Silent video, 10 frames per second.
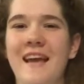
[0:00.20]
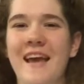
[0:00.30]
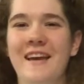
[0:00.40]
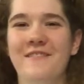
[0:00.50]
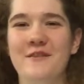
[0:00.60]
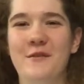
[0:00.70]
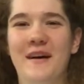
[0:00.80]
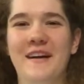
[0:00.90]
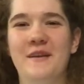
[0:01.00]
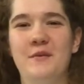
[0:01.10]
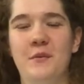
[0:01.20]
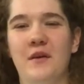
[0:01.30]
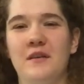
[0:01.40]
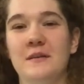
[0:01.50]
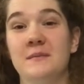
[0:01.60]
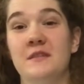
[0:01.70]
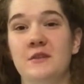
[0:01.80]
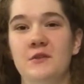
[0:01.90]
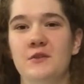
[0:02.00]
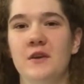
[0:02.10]
Hey everyone, welcome
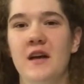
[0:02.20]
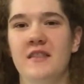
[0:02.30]
to